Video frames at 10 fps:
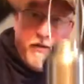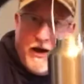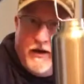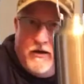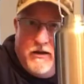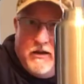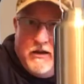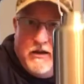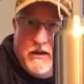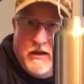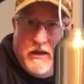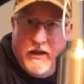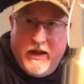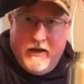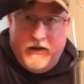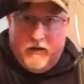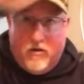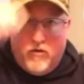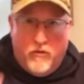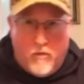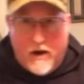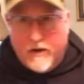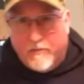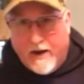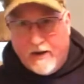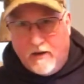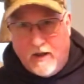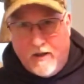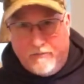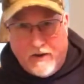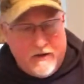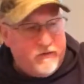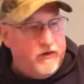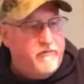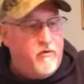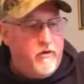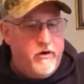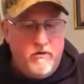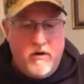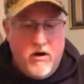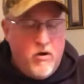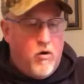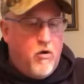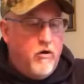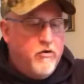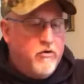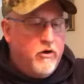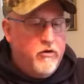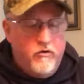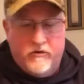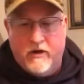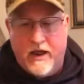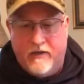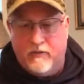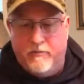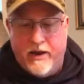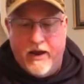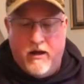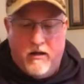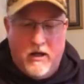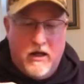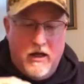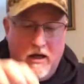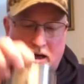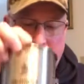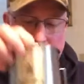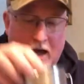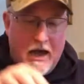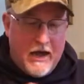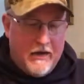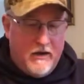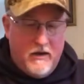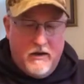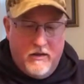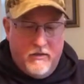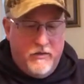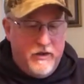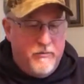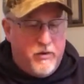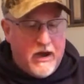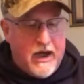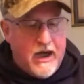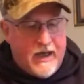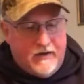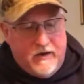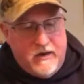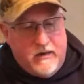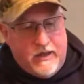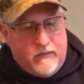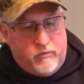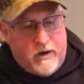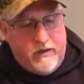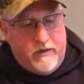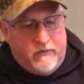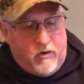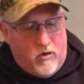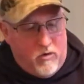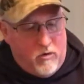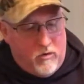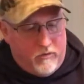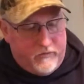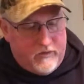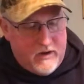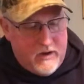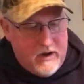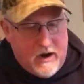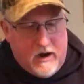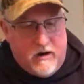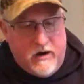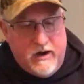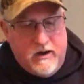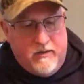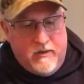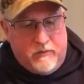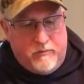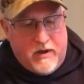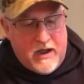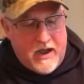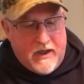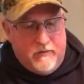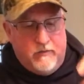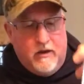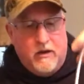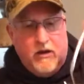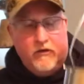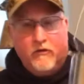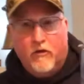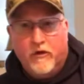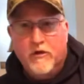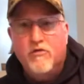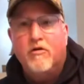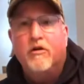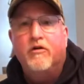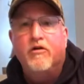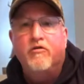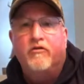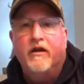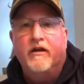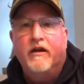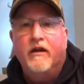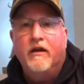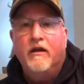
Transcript: bottle and it'll hold the water bottle up nicely for you, or you can use it as a bail on the pot. That's why these holes are in this pot so that you can use it